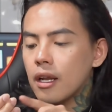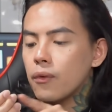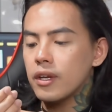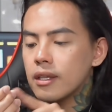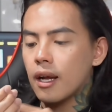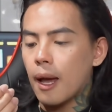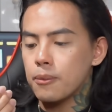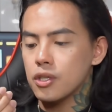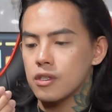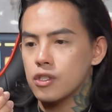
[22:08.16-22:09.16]
and I read the
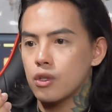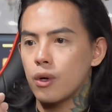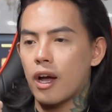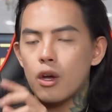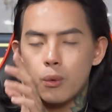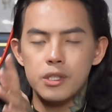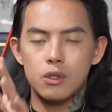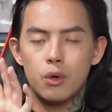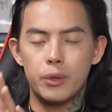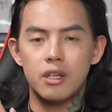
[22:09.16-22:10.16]
captions, you know, I always
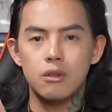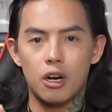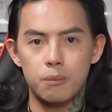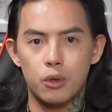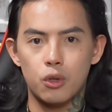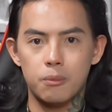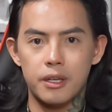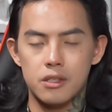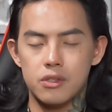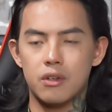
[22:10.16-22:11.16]
go with the dark mode on my
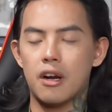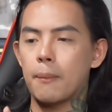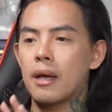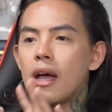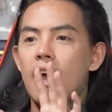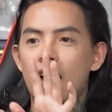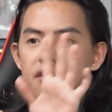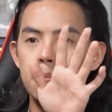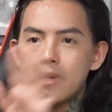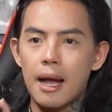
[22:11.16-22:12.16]
Instagram. I have
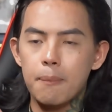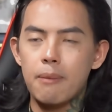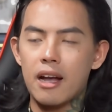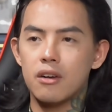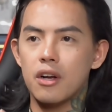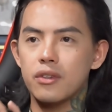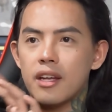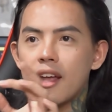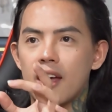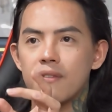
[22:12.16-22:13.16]
a black background
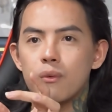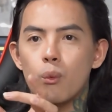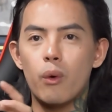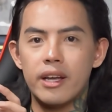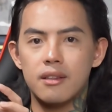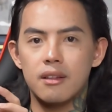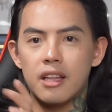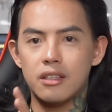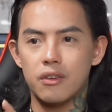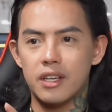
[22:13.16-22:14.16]
and I have white
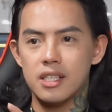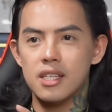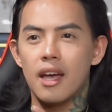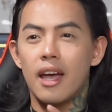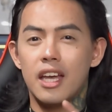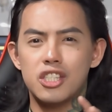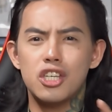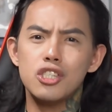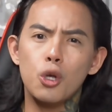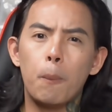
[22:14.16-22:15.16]
letterings. It's
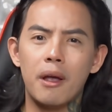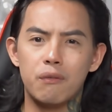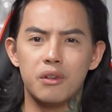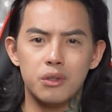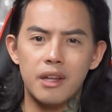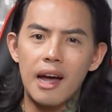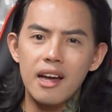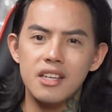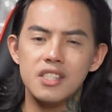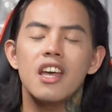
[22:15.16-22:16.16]
just so painful to the
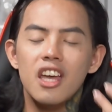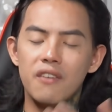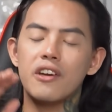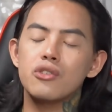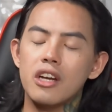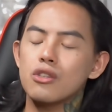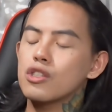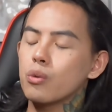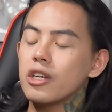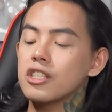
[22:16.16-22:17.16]
eyes. If I try to
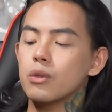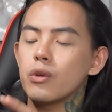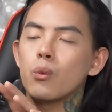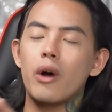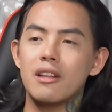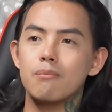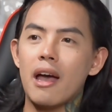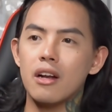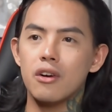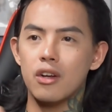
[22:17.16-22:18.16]
switch it with white
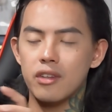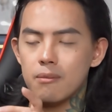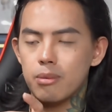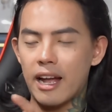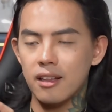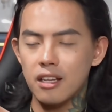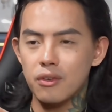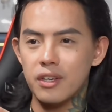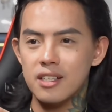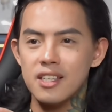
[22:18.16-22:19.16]
background and black
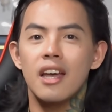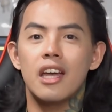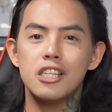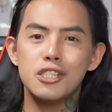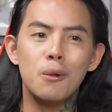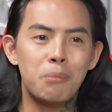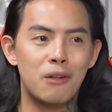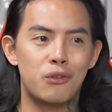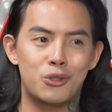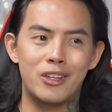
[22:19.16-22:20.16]
letterings, it's still
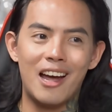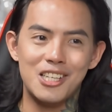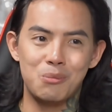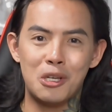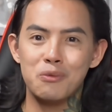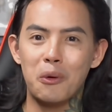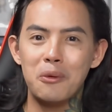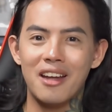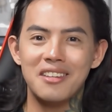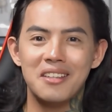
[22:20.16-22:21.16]
painful to the eyes because for me,
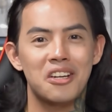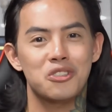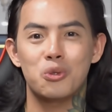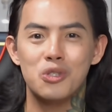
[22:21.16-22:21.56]
I think they're too